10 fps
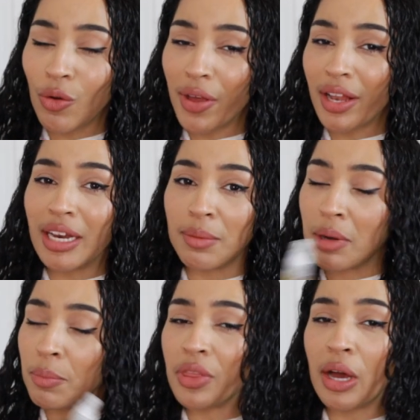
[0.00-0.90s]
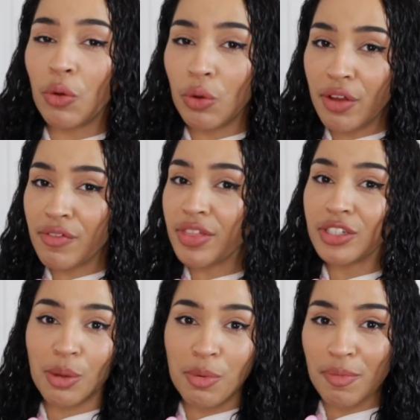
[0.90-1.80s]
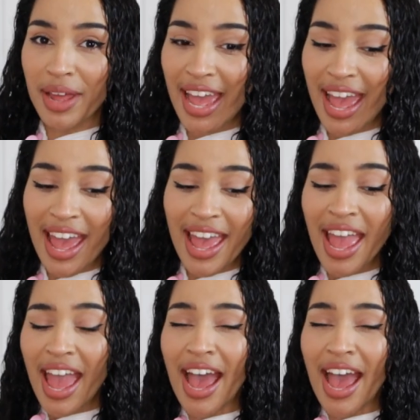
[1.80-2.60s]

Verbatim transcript: Oil and I'm going to put that all over the top of my hair